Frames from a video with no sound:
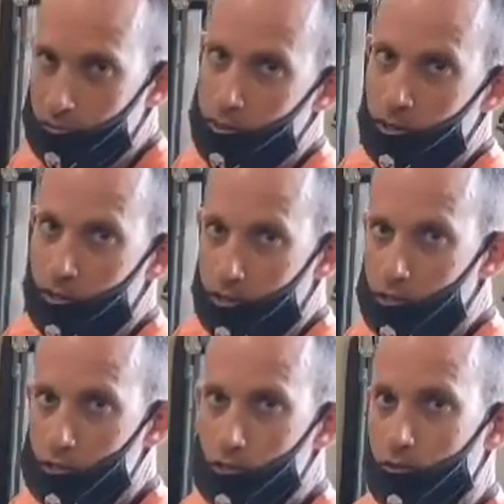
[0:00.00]
type
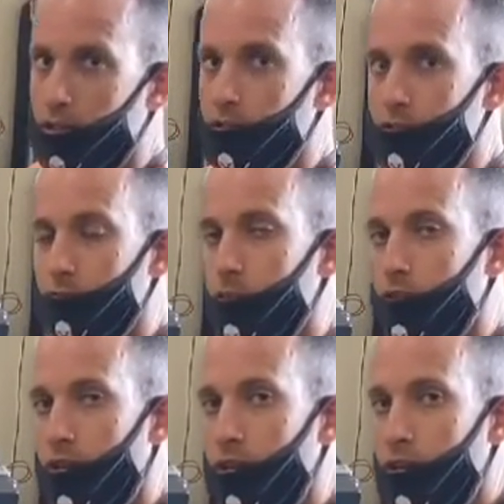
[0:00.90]
issue, and that's something
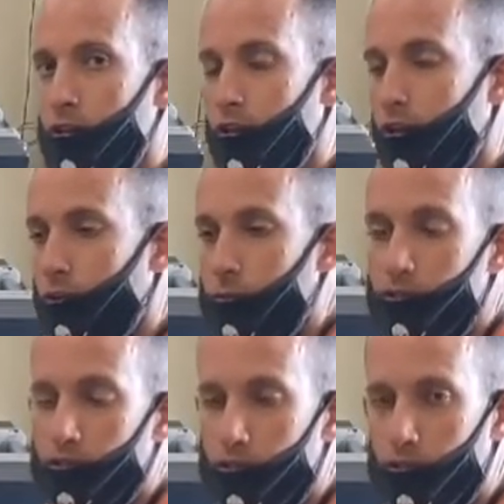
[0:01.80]
that we
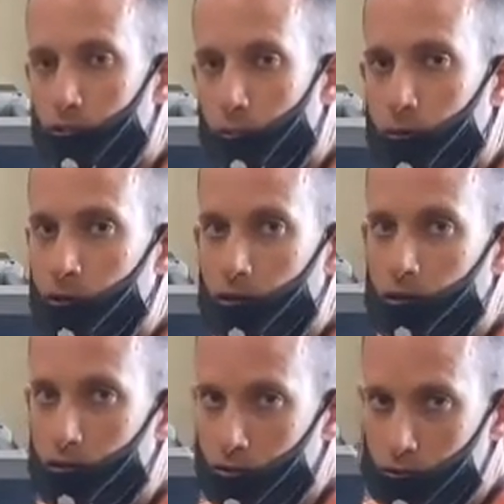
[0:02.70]
can work
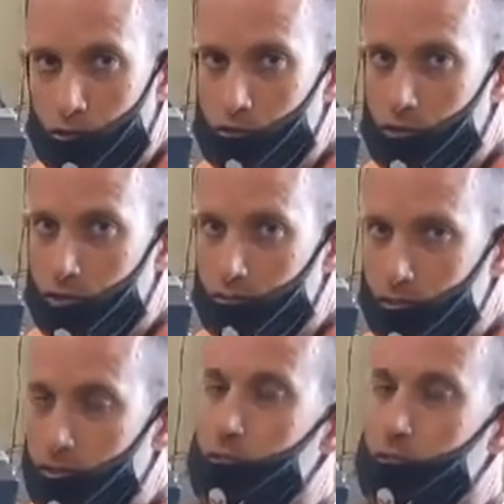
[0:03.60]
on, or you can try some